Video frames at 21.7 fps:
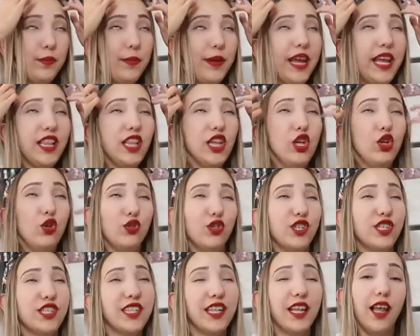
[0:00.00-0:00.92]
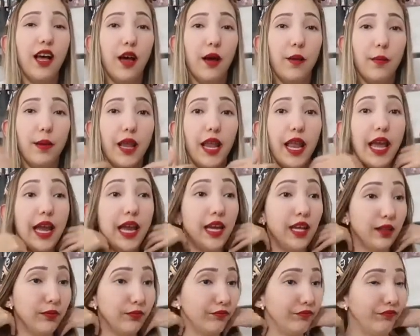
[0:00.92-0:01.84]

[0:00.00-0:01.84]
be in the Losers Club. Like,